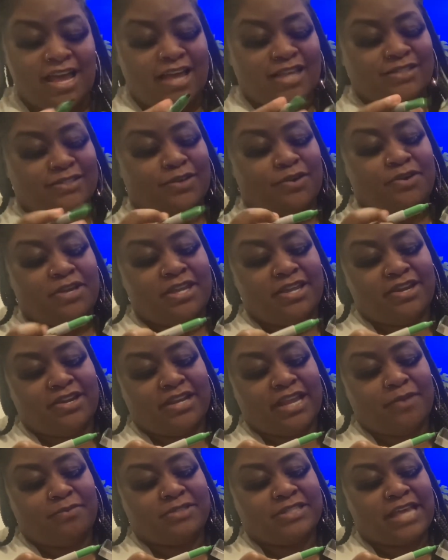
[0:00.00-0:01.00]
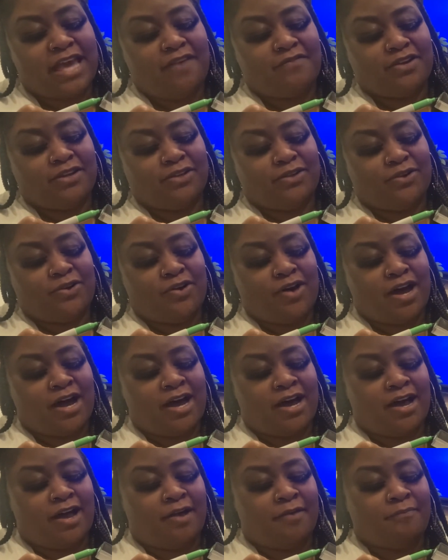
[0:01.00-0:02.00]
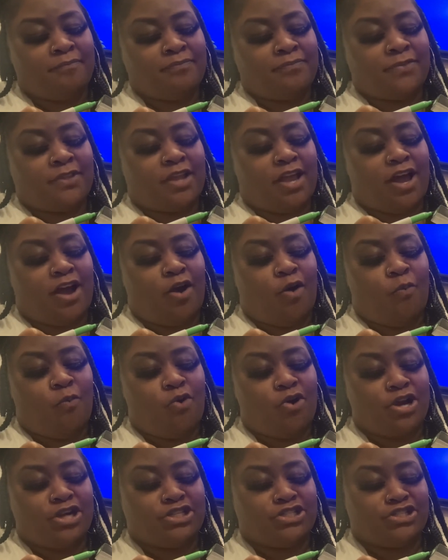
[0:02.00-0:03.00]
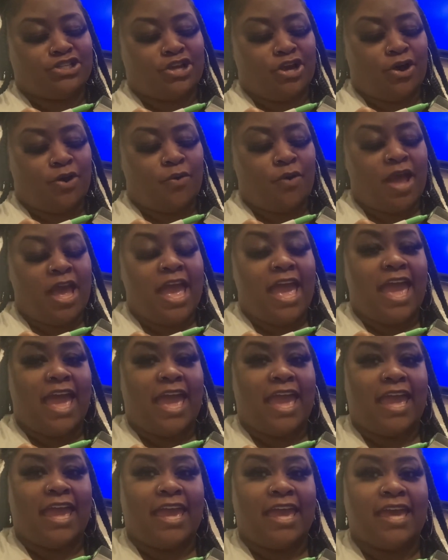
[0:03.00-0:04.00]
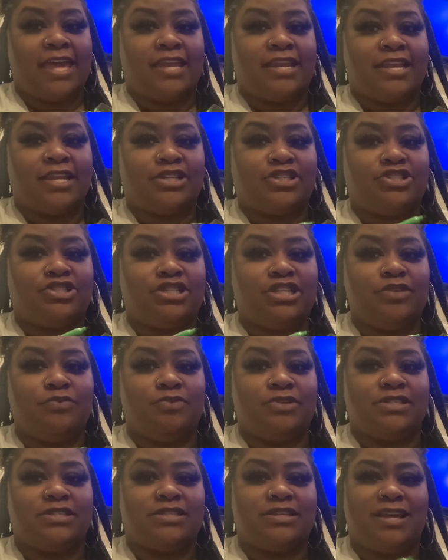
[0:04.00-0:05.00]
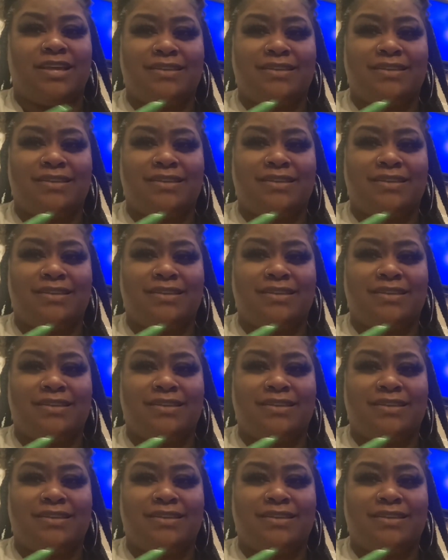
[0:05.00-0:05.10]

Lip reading: So here they was having a little award show, and she was.